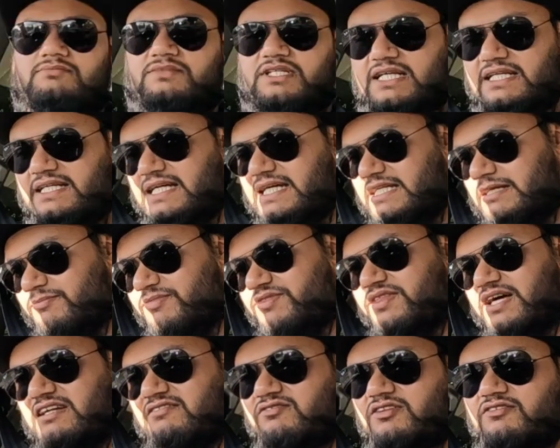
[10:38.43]
Again, I'm
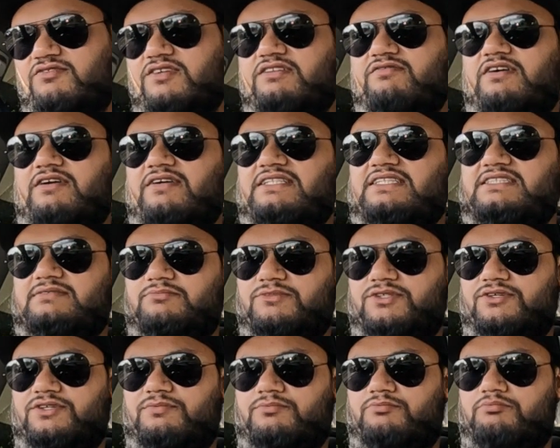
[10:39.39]
thankful for the very
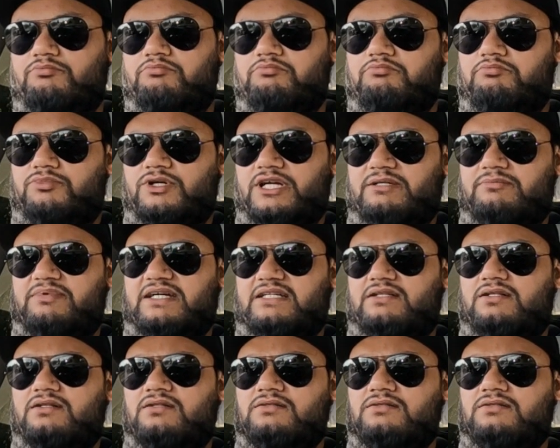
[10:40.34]
smooth brake pedal.